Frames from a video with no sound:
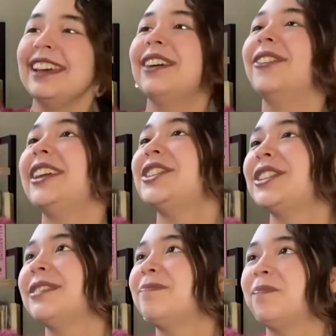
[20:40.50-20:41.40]
which
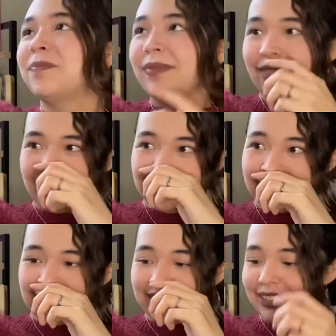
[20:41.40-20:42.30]

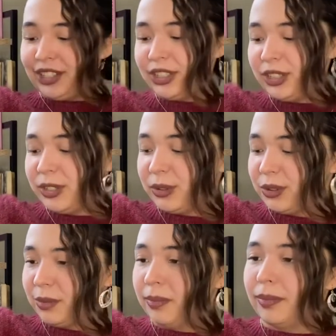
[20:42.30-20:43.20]
just
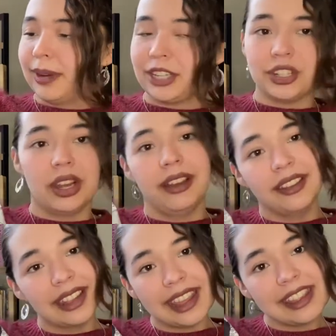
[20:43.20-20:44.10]
shows my
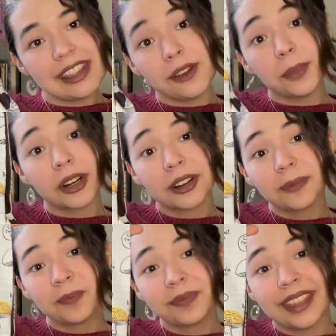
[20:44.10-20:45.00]
childlike humor,
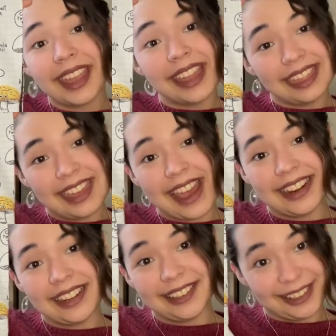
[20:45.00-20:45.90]
and that
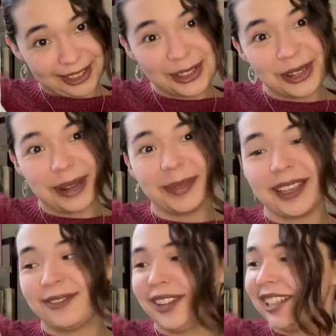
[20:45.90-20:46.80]
is extremely
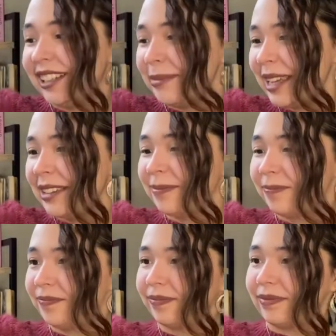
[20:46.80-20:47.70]
funny to me.
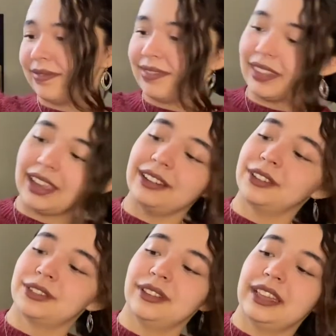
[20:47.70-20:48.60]
And
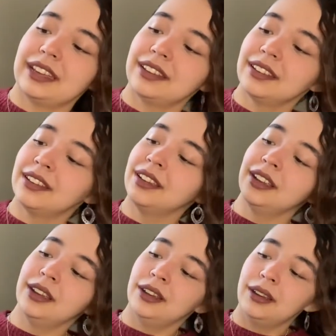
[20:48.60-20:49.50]
also, like,
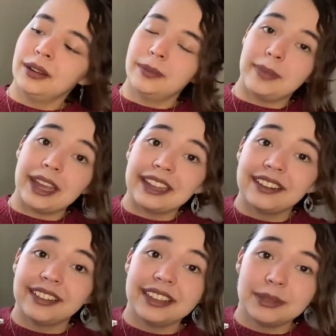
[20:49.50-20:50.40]
back
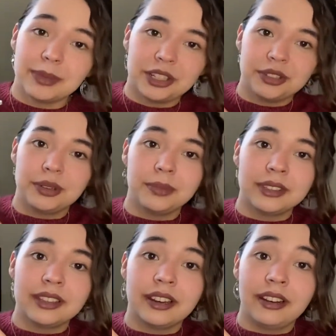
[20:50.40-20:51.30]
here, these mushrooms,
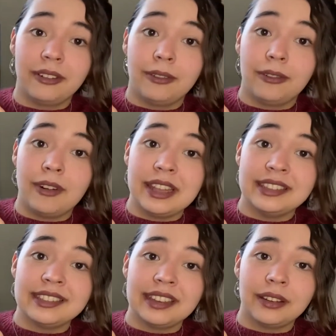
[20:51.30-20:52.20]
they're red
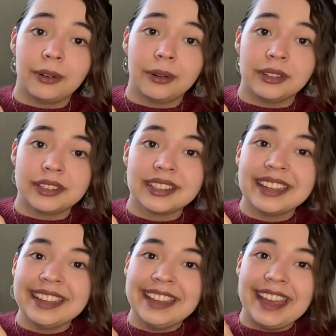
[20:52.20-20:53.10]
stink horns,
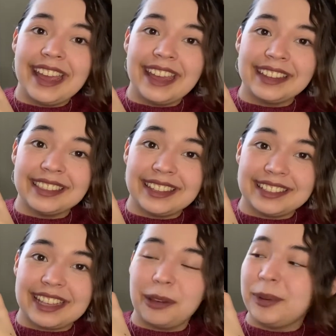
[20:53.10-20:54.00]
and they
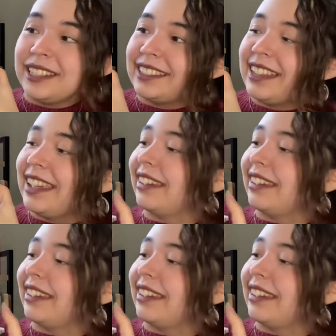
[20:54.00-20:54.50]
say, We stink!